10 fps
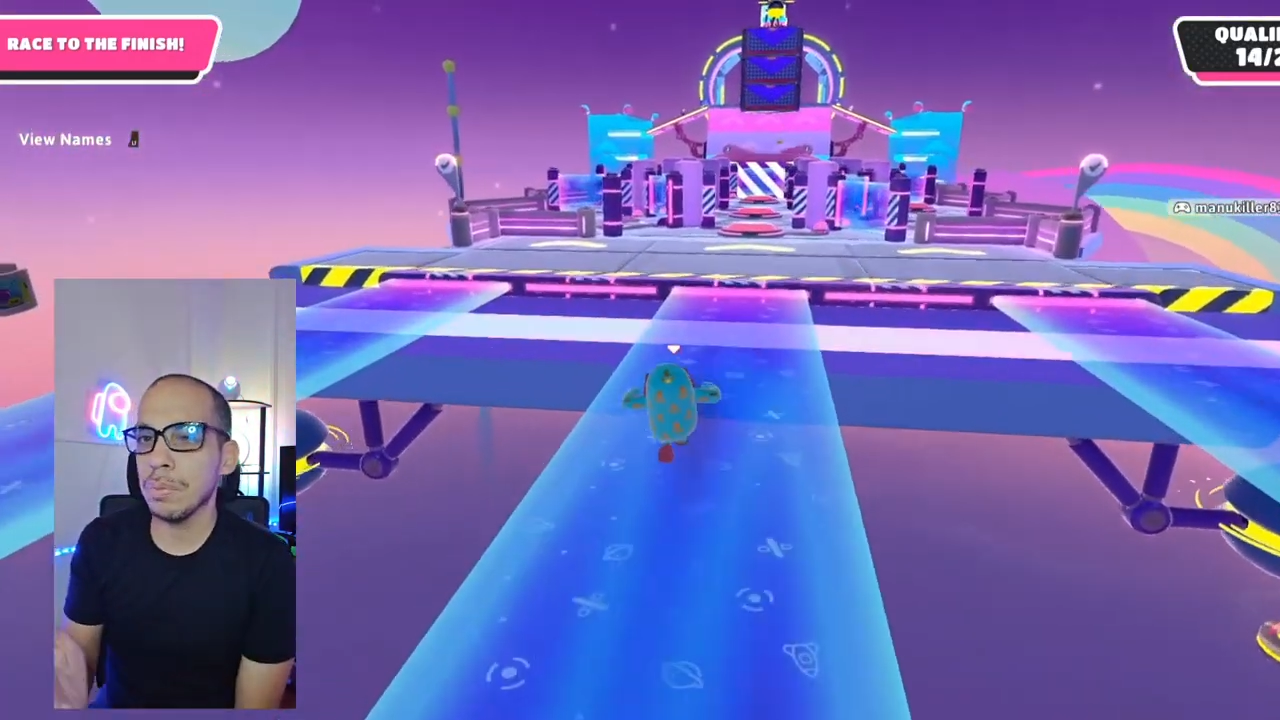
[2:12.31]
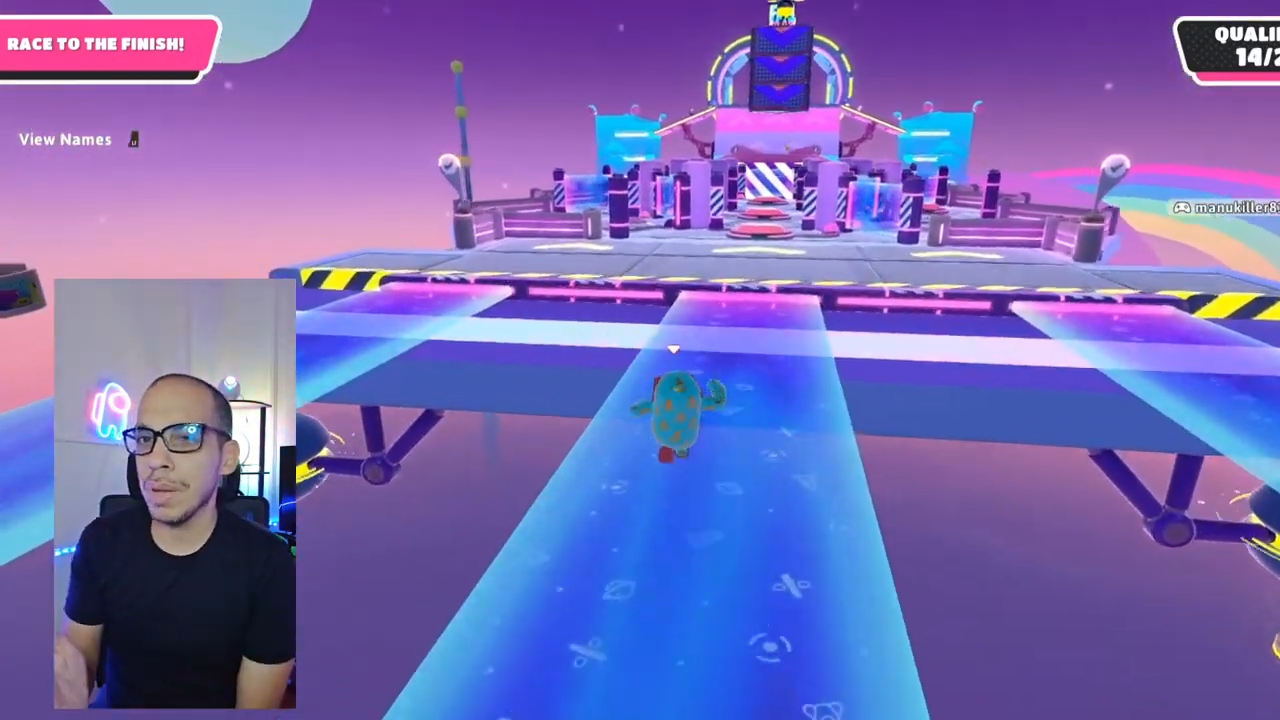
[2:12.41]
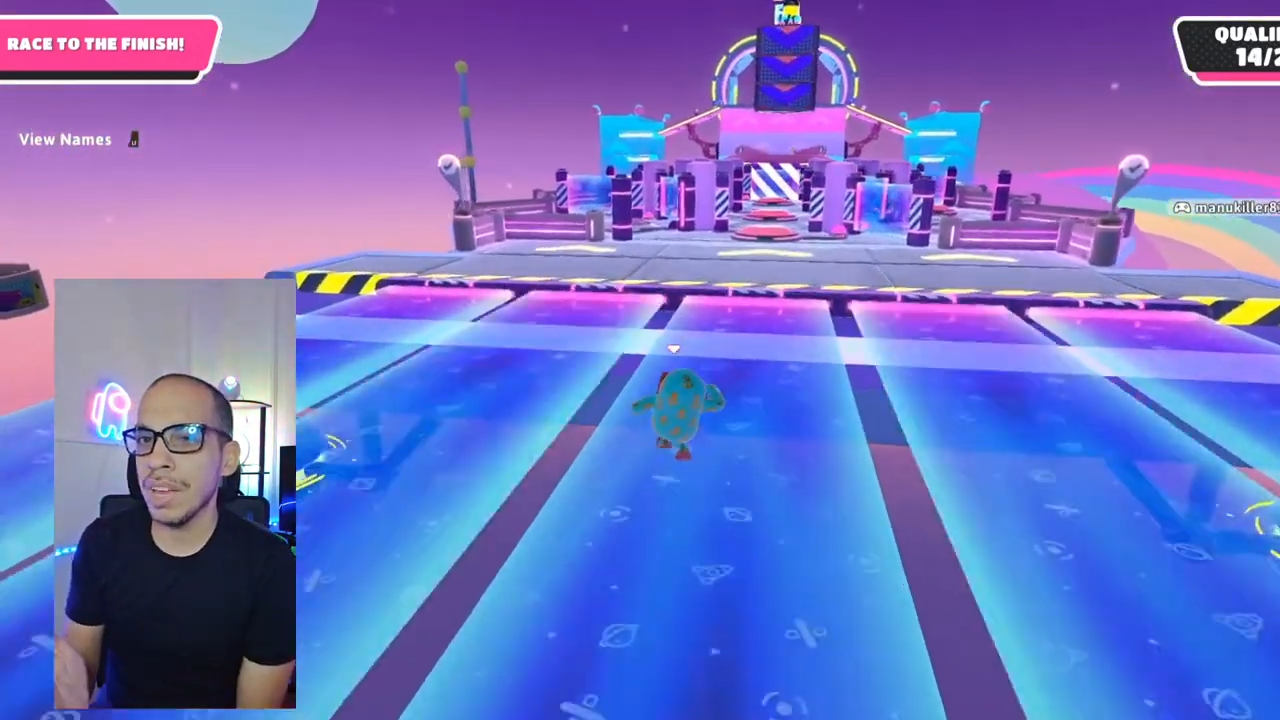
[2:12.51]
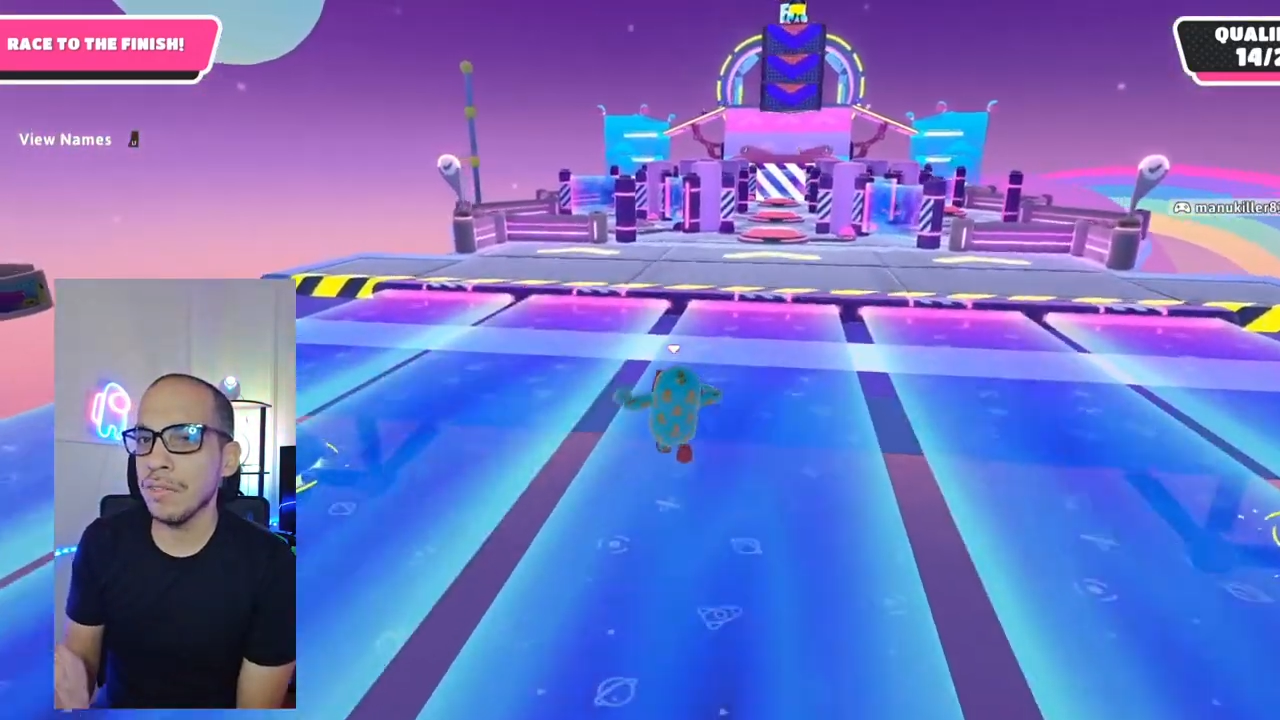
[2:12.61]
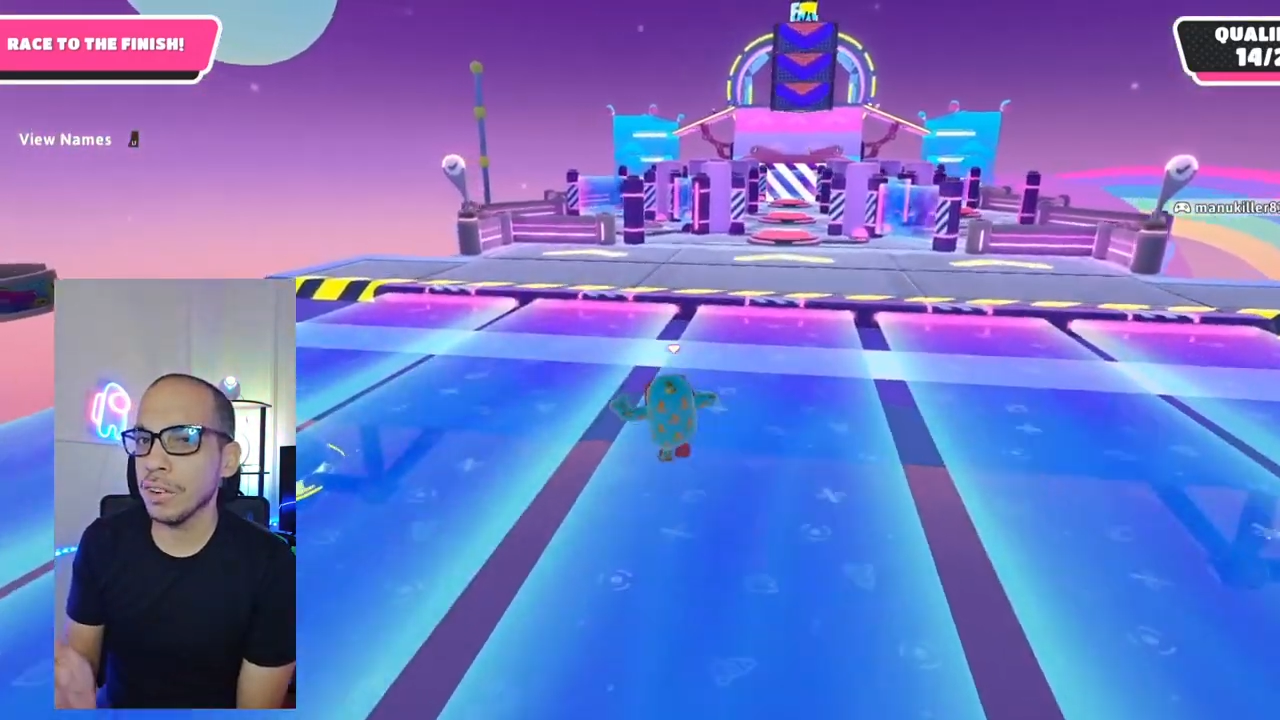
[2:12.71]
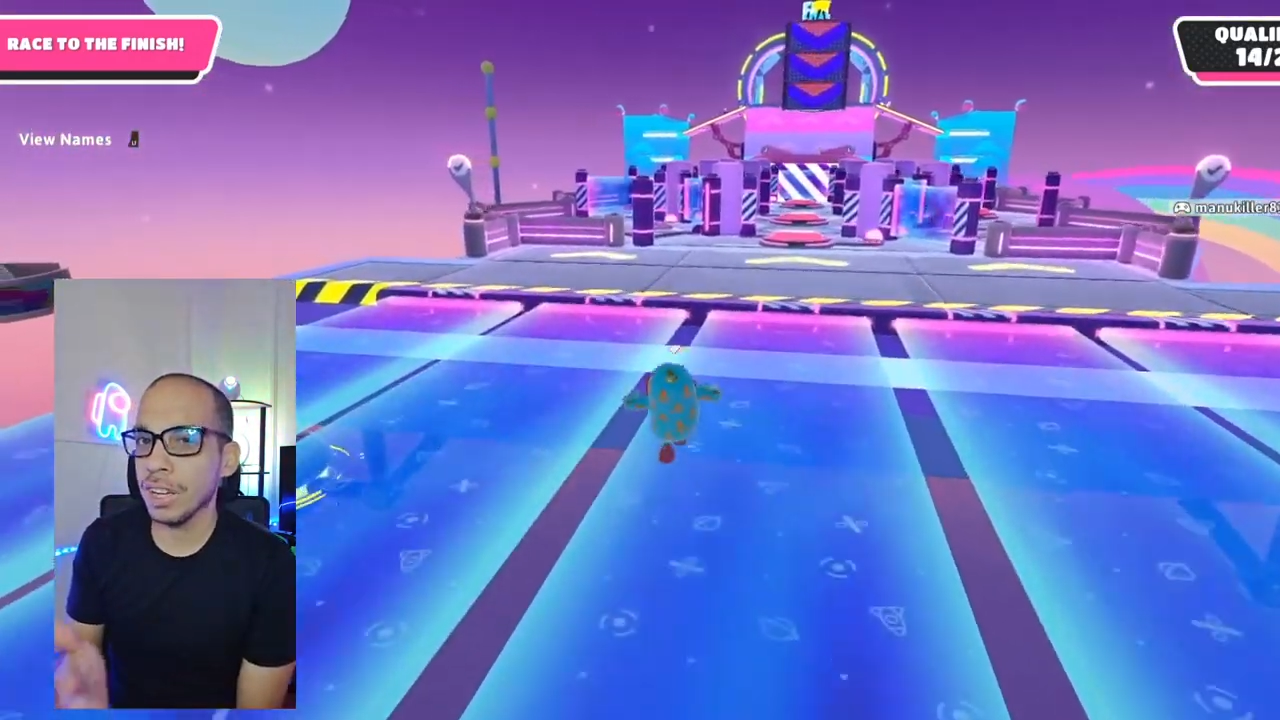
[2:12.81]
to pay for